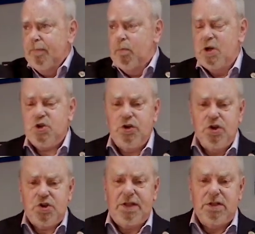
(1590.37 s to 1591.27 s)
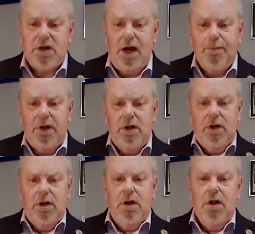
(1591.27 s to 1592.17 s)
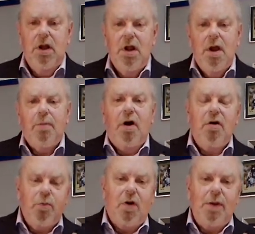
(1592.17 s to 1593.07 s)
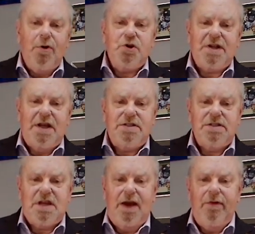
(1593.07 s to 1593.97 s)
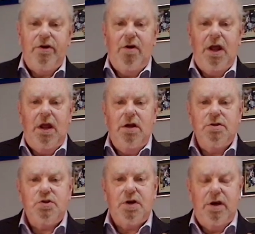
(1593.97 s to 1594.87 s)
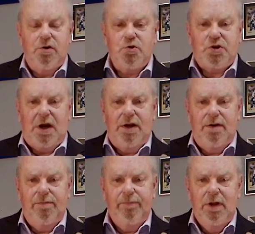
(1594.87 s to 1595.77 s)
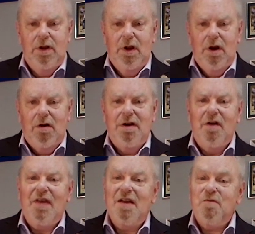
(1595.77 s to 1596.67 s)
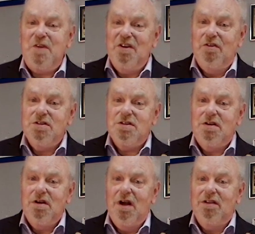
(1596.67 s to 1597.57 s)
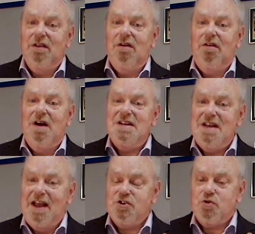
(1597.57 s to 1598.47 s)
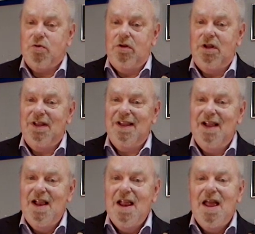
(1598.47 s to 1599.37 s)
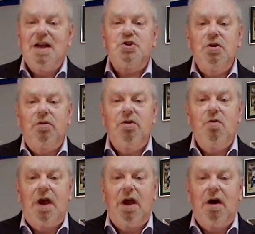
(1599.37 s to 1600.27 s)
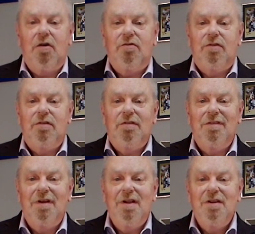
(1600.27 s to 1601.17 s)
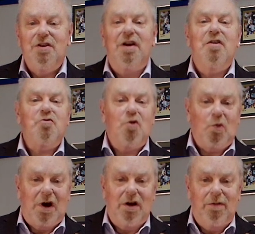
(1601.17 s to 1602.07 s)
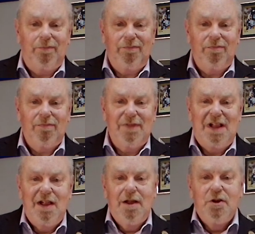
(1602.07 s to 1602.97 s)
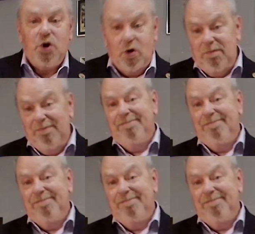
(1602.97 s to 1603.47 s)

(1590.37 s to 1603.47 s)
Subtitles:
mention this at the time, that part of the primary stance is having your hands at your side. Right? Now that feels a little unnatural until you have done it for a while. So